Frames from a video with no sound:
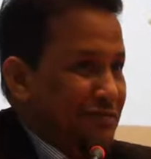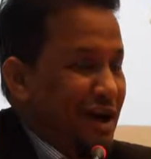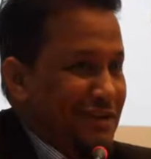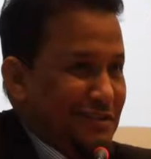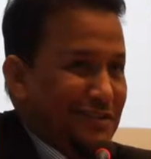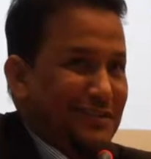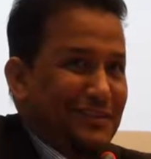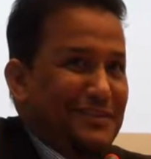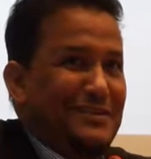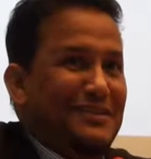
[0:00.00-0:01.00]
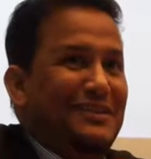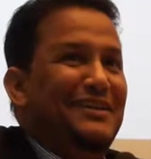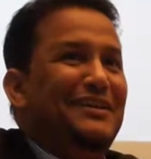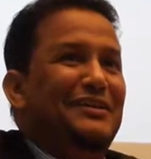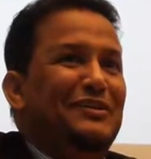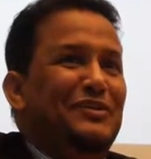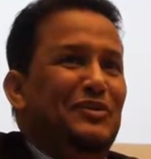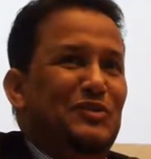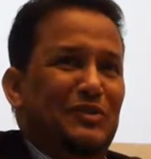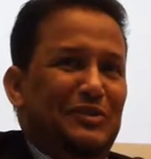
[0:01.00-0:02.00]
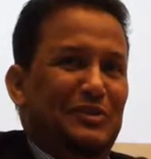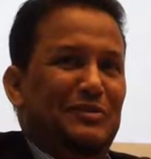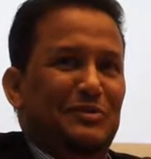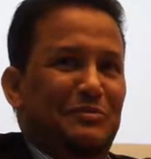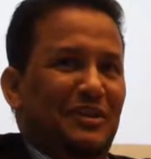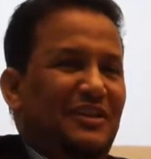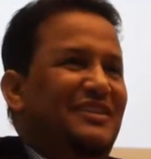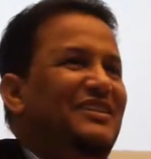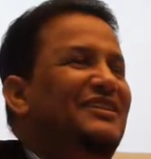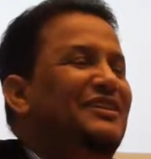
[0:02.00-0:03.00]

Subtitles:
articles in order to build.